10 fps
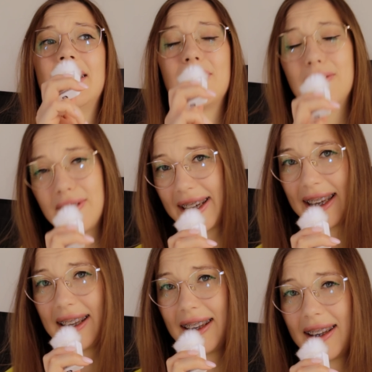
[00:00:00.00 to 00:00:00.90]

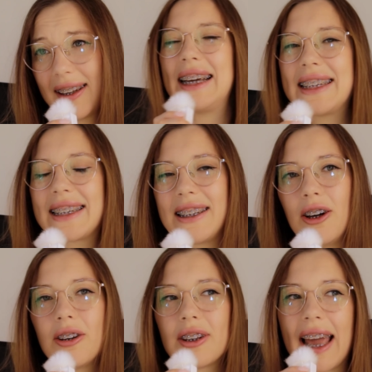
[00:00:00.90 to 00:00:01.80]
rigging. It's
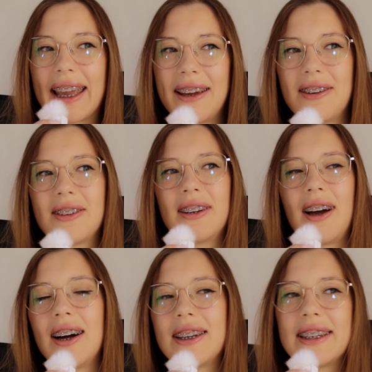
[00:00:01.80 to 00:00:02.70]
not a character
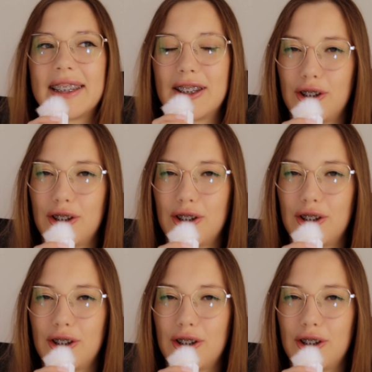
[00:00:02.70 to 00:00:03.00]
artist's